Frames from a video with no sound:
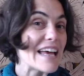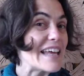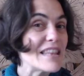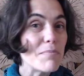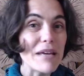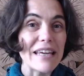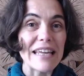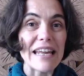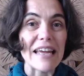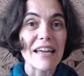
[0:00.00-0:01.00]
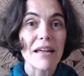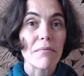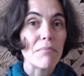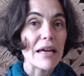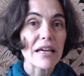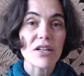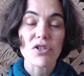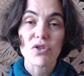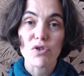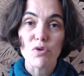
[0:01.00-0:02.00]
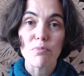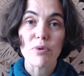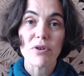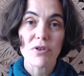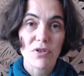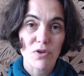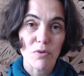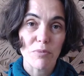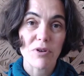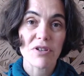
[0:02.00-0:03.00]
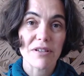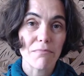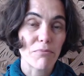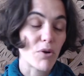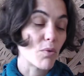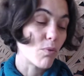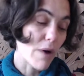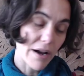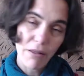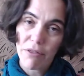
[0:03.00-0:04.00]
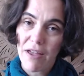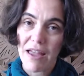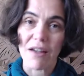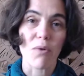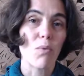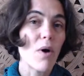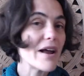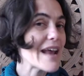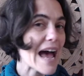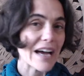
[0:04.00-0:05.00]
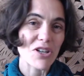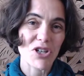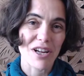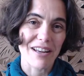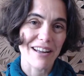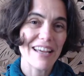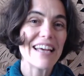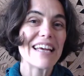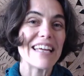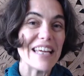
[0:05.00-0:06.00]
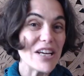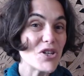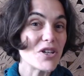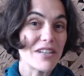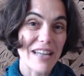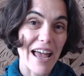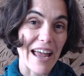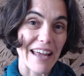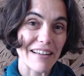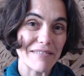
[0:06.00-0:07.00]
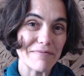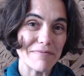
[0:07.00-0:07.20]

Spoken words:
In the beginning, make it super, super simple. One thing, one action each day.